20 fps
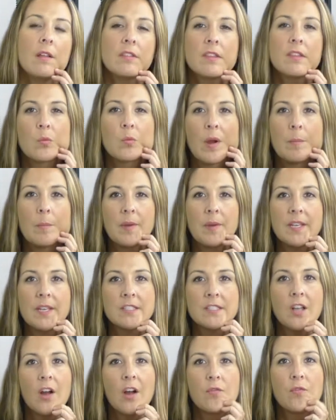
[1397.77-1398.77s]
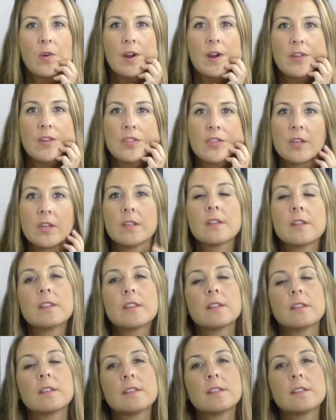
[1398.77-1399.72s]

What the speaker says: The web-based software, the